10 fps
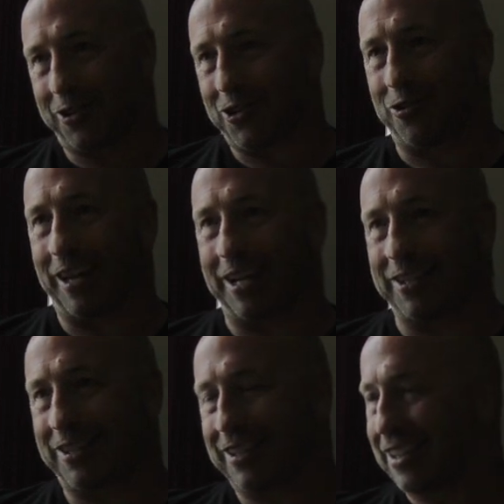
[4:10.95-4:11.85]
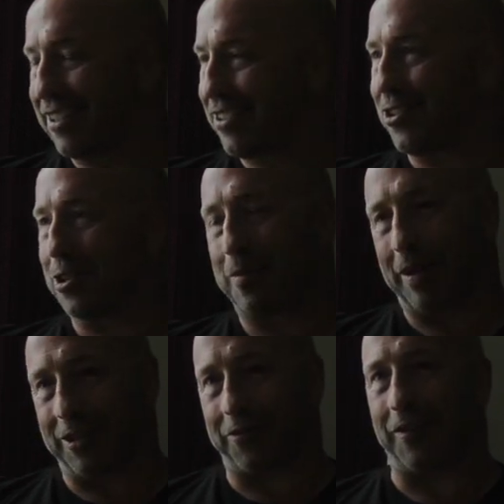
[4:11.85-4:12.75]
the streets and stops me
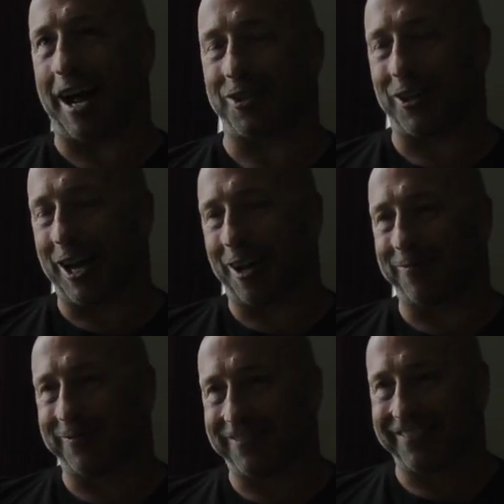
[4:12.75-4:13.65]
being as fat as I am.